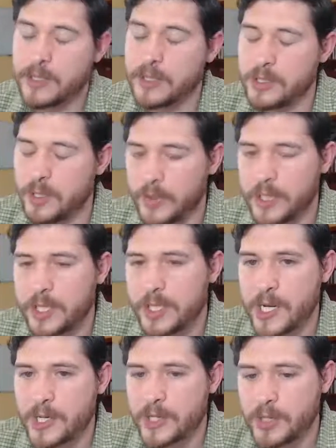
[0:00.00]
it's going to
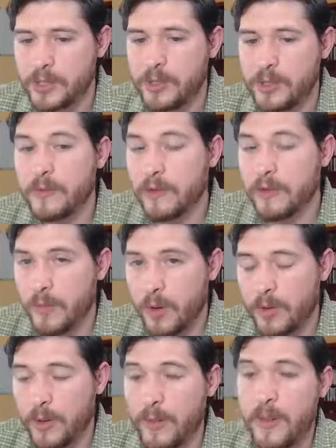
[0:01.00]
change soon for
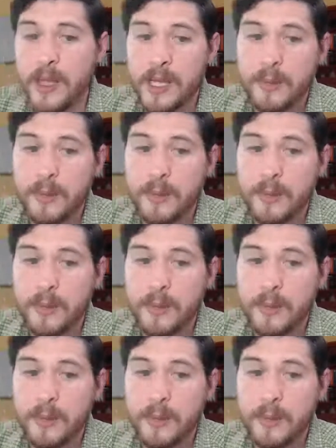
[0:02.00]
mobile,